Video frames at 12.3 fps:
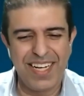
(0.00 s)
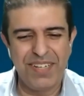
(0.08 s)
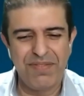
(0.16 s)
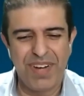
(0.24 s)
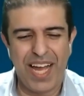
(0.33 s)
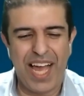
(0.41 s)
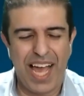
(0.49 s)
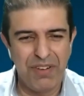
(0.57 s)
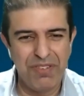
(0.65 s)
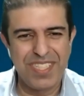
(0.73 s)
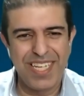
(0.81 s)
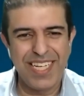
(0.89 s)
I
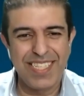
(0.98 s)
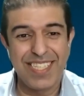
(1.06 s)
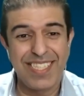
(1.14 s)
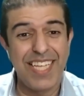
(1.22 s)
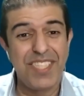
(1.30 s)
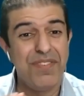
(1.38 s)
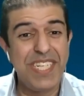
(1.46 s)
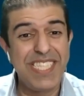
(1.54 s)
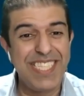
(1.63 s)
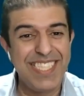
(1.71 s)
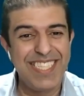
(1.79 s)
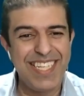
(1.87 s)
would say it's the sense of
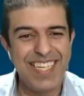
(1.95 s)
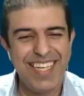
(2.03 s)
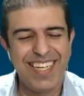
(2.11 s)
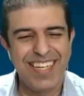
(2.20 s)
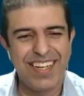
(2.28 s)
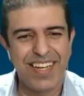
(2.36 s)
urgency.